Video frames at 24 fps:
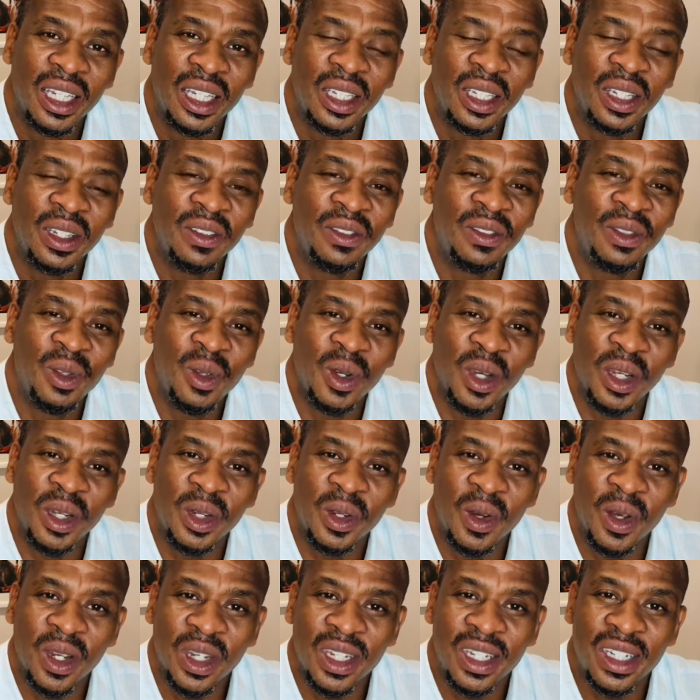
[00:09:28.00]
if you are
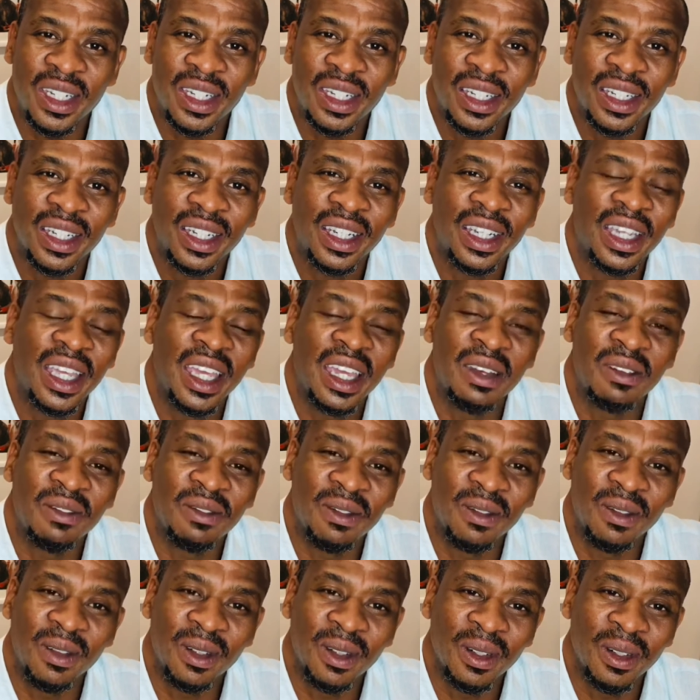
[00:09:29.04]
not
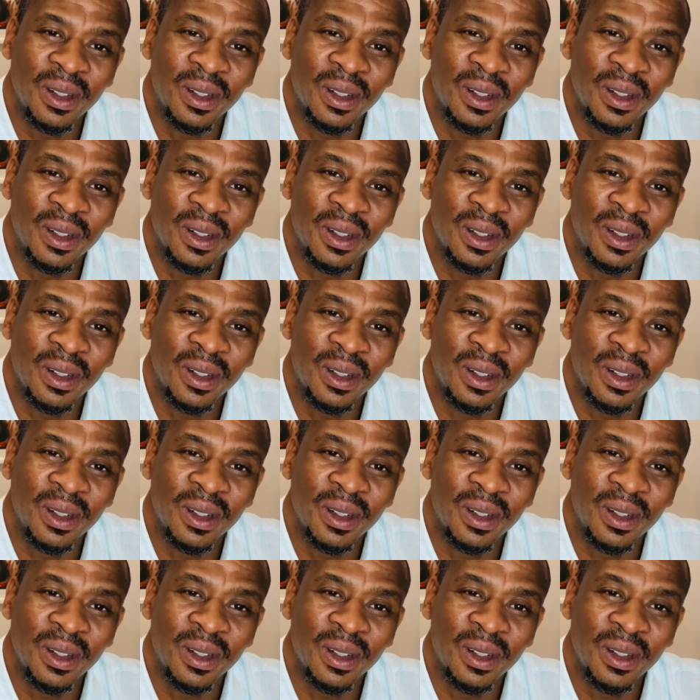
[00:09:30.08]
careful,